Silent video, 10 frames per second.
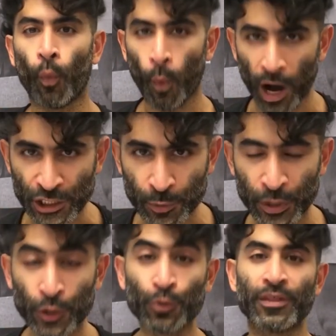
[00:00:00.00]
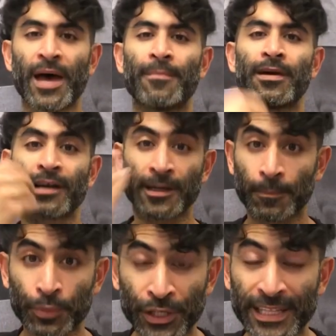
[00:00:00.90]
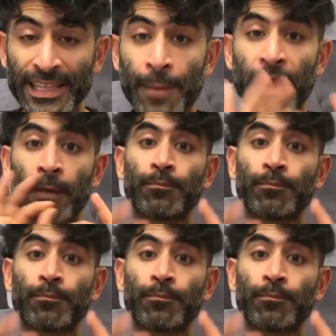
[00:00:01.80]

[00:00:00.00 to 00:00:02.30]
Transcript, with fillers: Watch me do them, complete them,